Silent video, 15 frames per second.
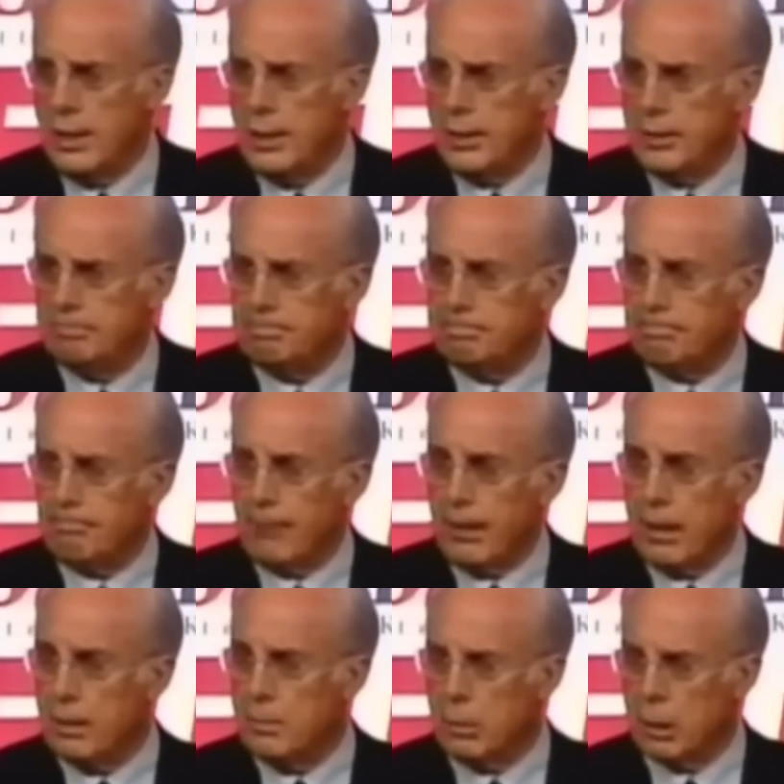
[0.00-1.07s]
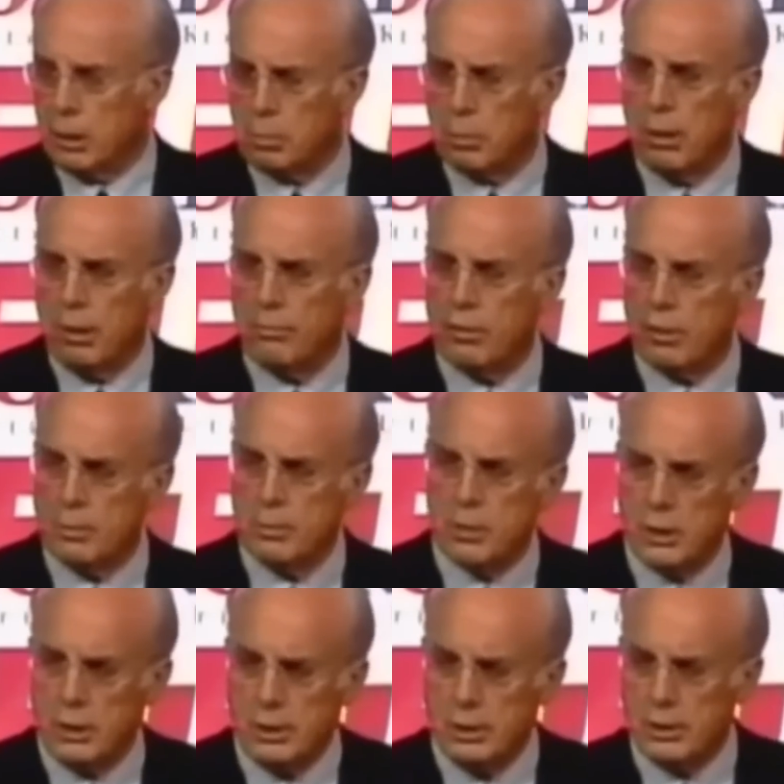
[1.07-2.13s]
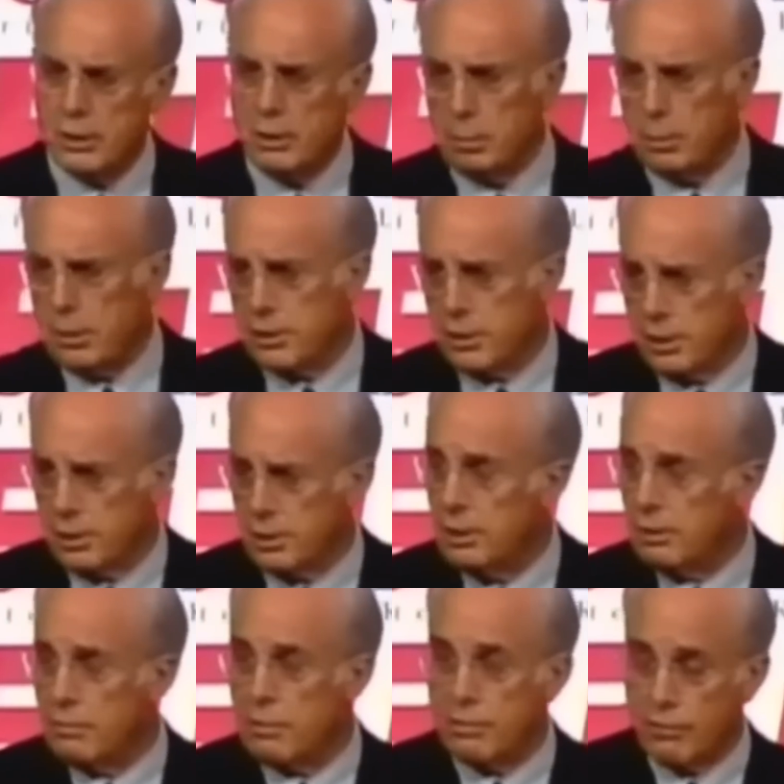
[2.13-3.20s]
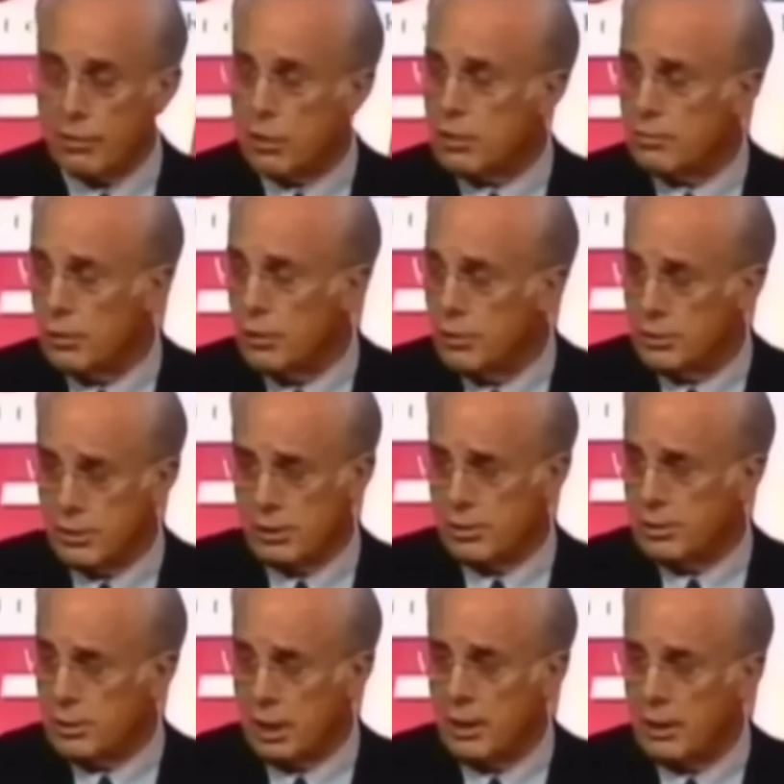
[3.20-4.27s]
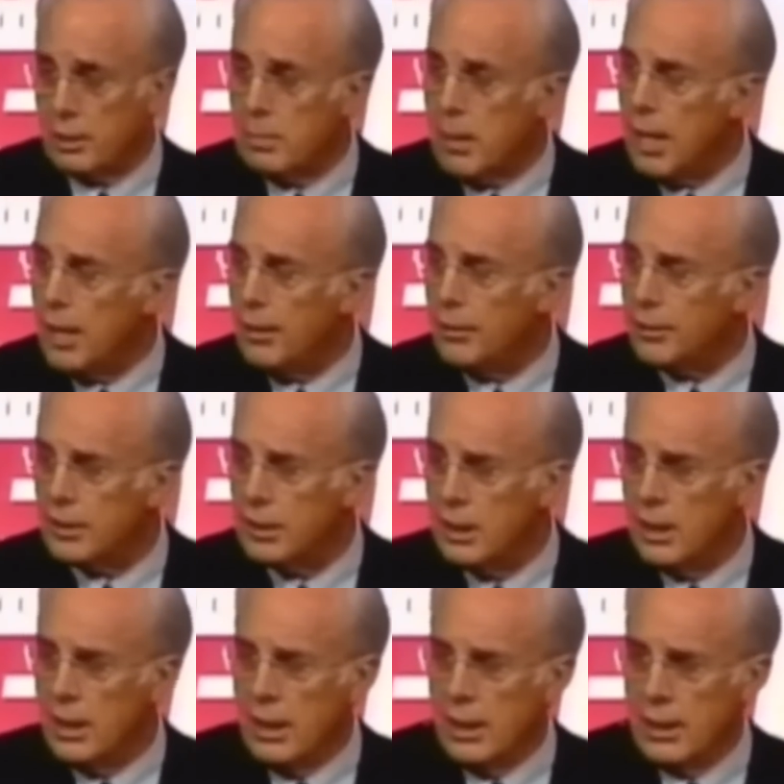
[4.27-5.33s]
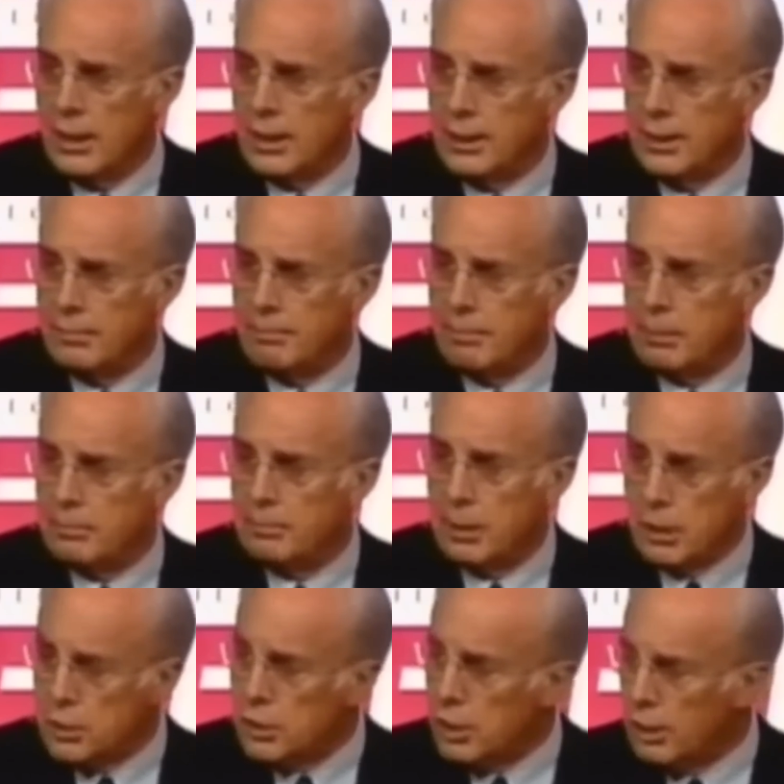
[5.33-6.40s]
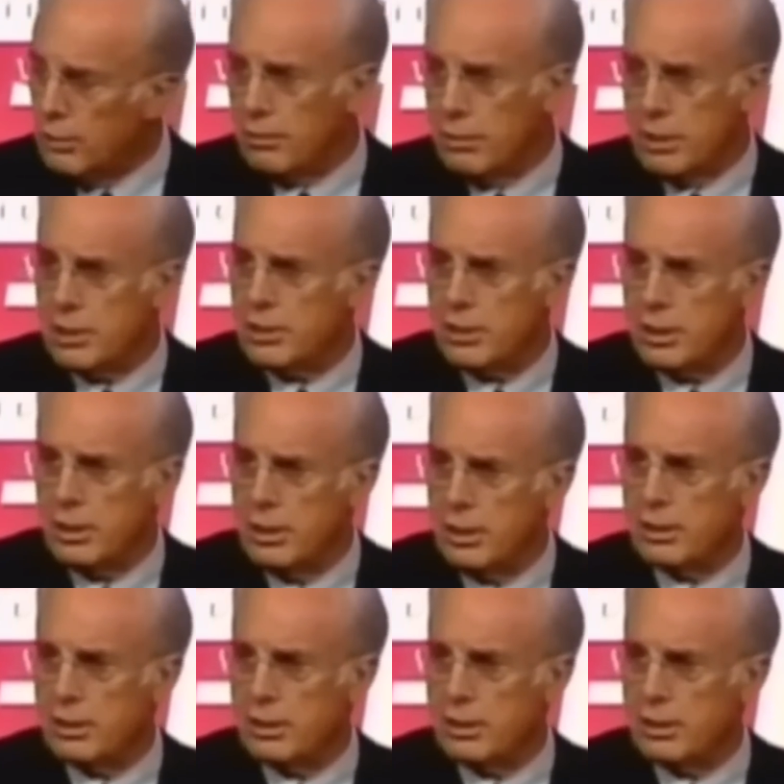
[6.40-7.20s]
In the book of Proverbs, it simply says, "Give the first fruits," doesn't say an amount. "Be generous,"